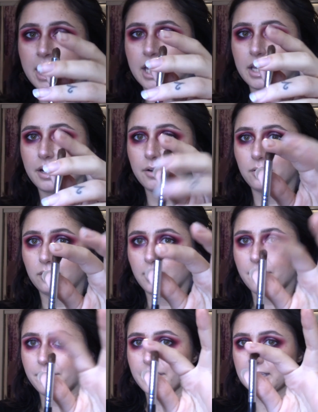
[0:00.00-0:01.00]
And I
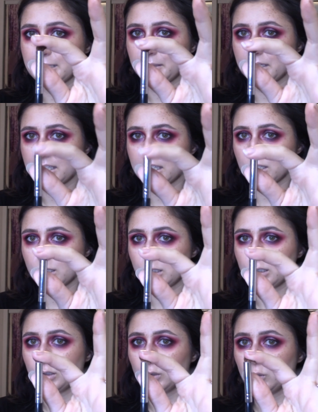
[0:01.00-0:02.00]
love this because it's
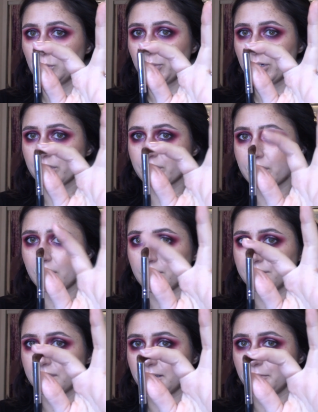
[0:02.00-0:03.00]
super
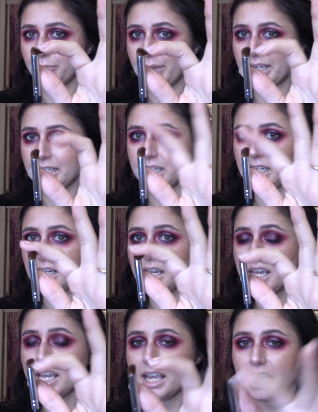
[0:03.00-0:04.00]
soft and bendy.
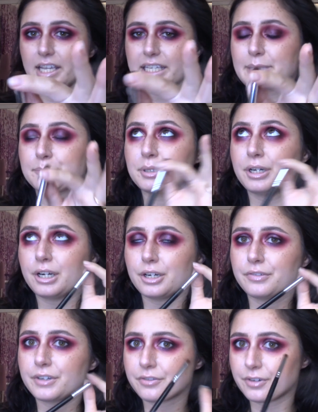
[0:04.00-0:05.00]
It is
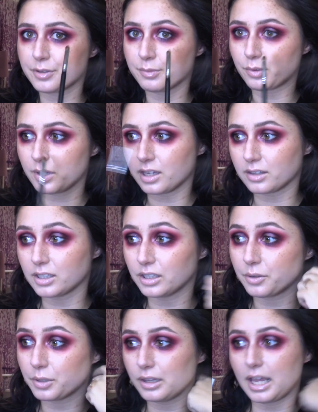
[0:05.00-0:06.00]
perfect for smoking at the
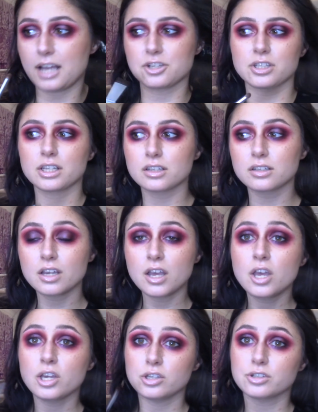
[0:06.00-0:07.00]
lower lash line.
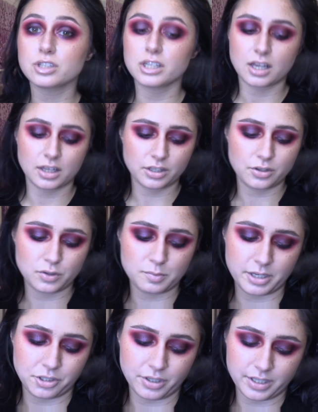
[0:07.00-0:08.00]
Usually I'll use
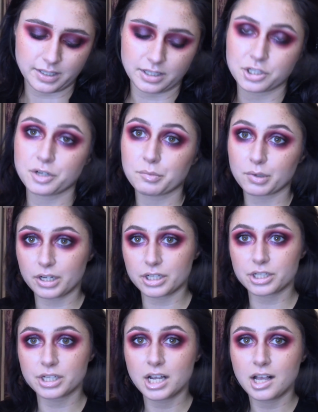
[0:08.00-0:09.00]
my transition
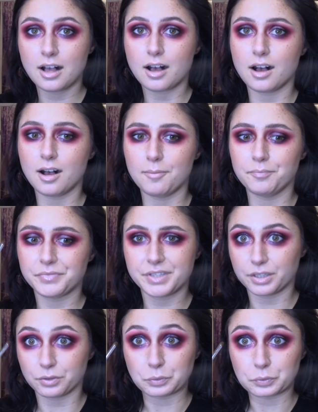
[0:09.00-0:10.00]
brush
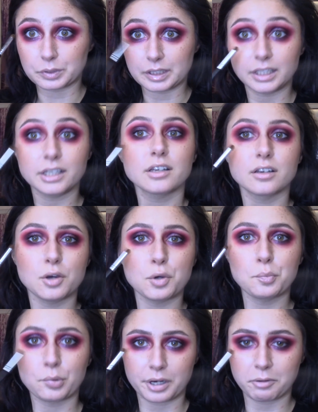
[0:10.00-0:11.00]
to really
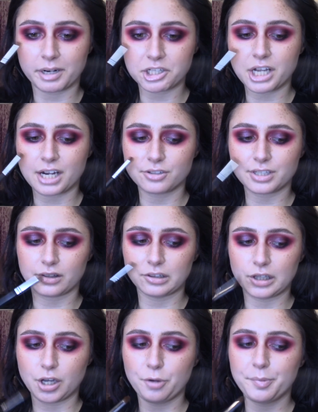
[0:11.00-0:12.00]
bring my shadow down
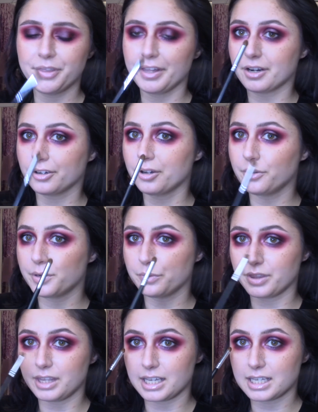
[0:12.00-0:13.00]
low. But then I'll go in
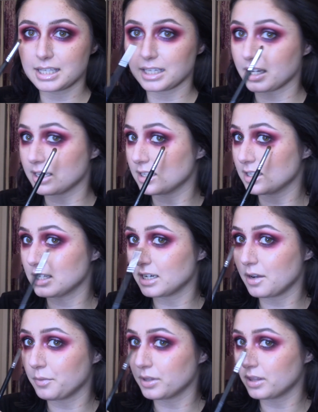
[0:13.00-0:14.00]
with this like I did
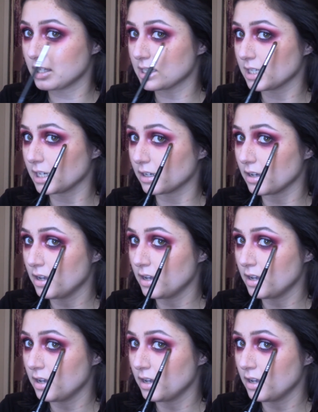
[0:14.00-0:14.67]
today with this like